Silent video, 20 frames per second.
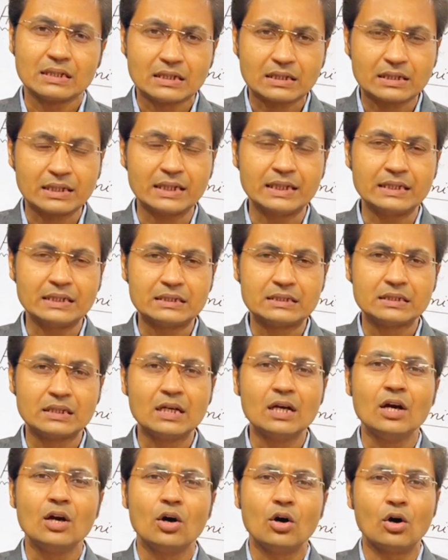creed
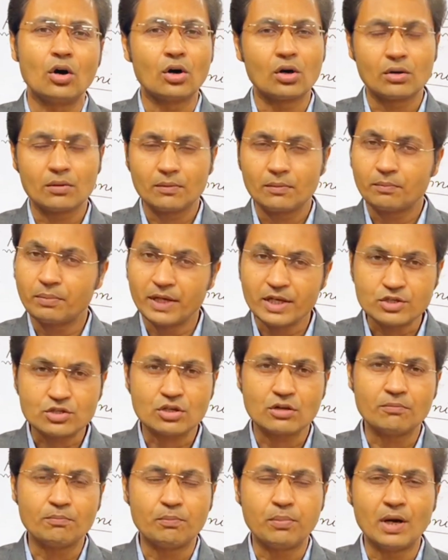or place
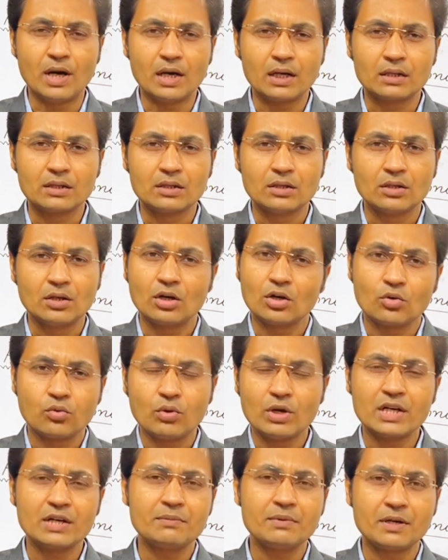of birth or
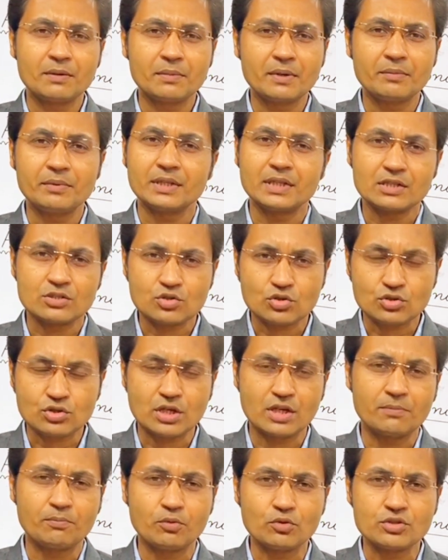whatever may be the
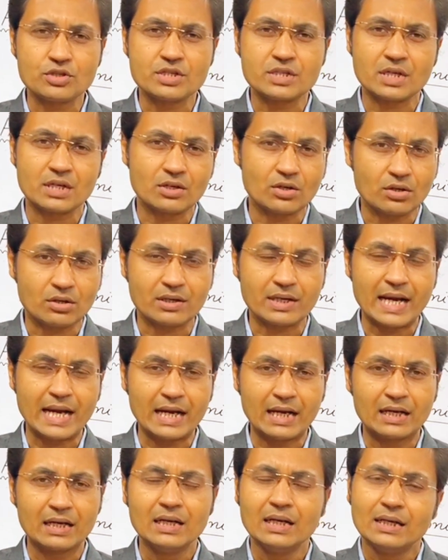social position or
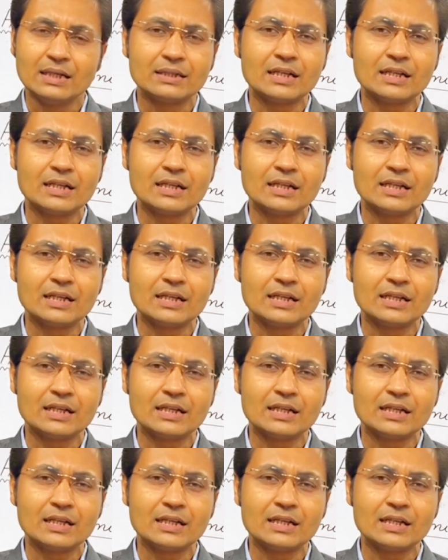rank.